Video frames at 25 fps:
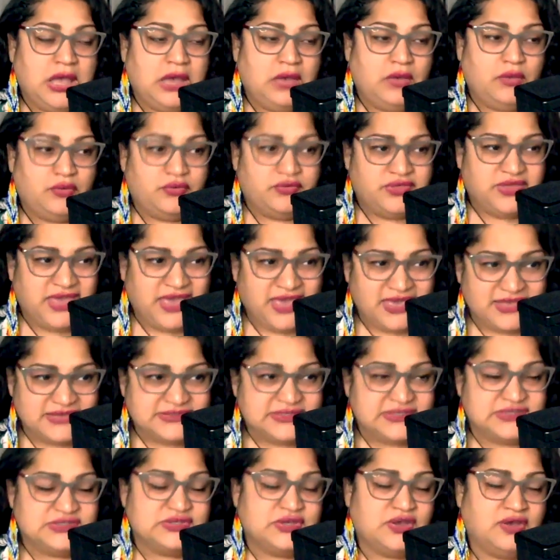or the
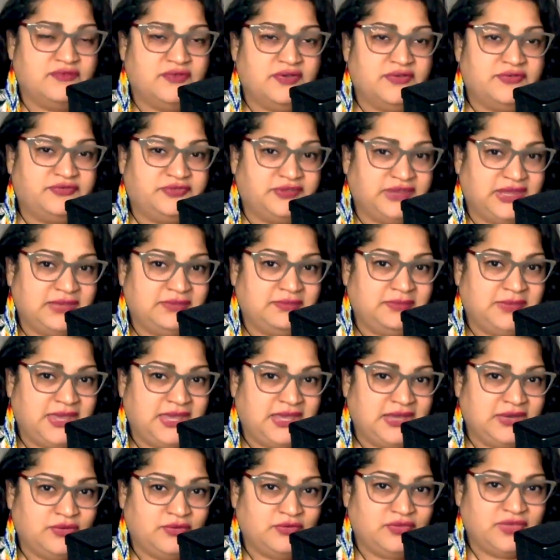essence of a flame
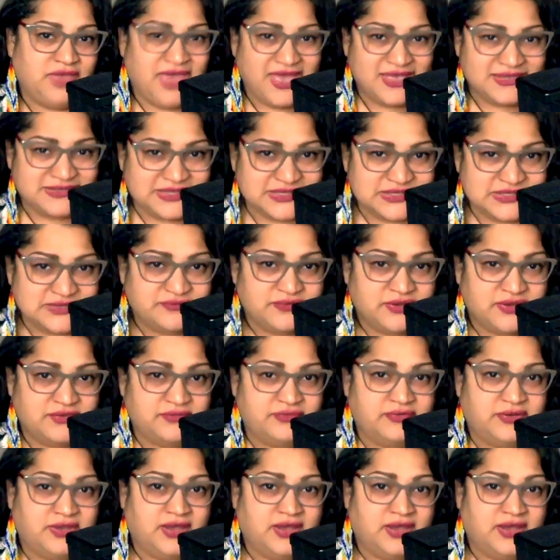mate, or the essence of a